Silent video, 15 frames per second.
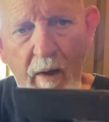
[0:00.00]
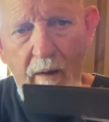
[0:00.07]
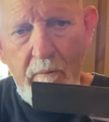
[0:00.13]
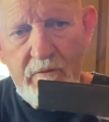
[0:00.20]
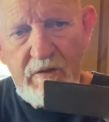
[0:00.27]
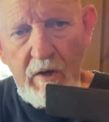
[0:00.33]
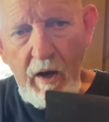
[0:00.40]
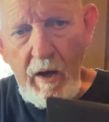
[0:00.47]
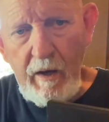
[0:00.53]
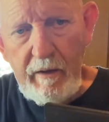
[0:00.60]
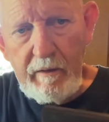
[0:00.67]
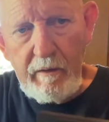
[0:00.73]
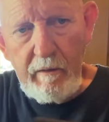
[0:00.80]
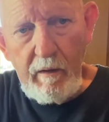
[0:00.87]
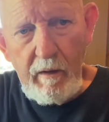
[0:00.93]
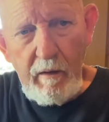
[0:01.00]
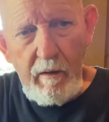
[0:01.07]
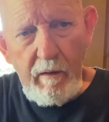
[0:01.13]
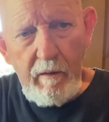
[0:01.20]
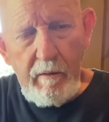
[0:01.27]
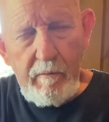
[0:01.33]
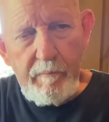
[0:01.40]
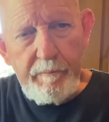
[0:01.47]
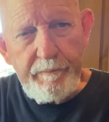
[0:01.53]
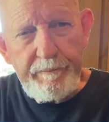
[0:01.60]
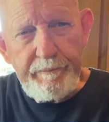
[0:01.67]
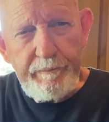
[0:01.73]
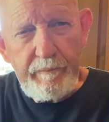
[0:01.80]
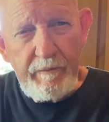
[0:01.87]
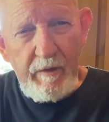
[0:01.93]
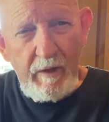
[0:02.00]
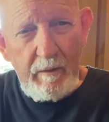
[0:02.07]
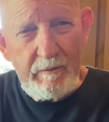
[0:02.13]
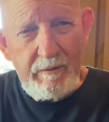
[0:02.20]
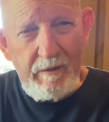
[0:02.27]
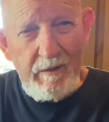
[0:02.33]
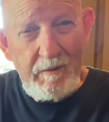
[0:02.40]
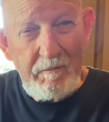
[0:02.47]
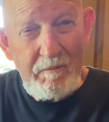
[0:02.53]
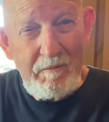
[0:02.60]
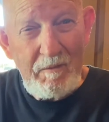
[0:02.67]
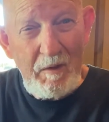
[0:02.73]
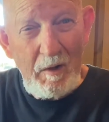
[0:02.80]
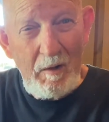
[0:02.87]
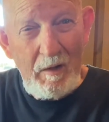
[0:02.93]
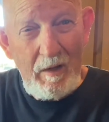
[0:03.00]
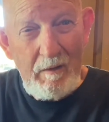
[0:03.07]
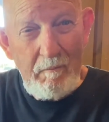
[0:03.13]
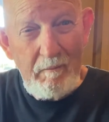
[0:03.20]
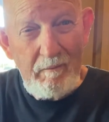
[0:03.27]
Amazon. I think it was in the $30,